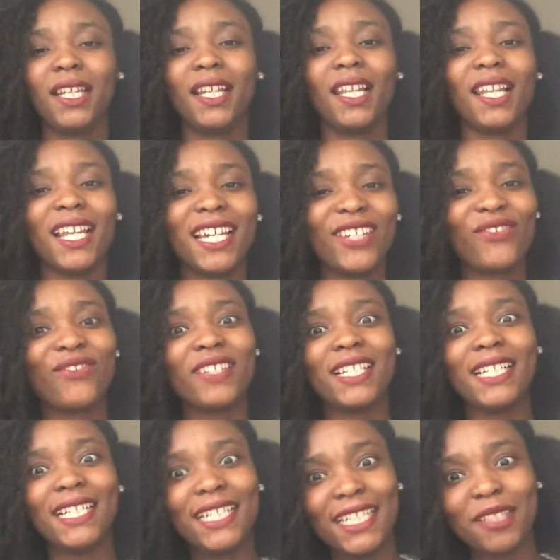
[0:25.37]
life
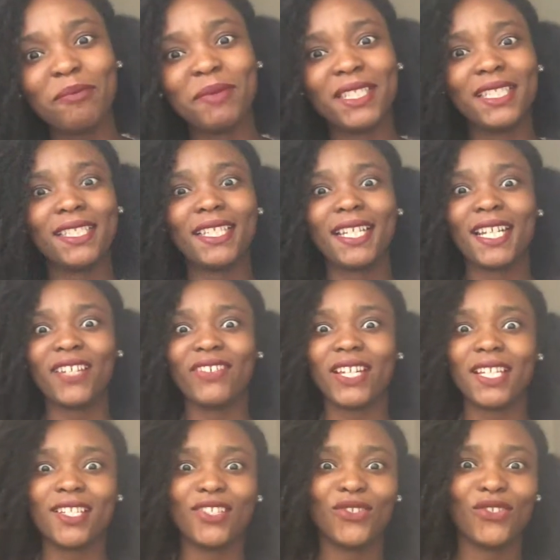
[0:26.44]
admin that I've
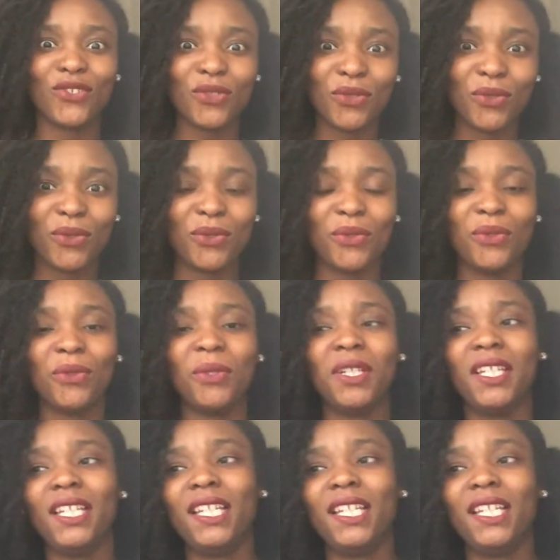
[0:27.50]
had to do,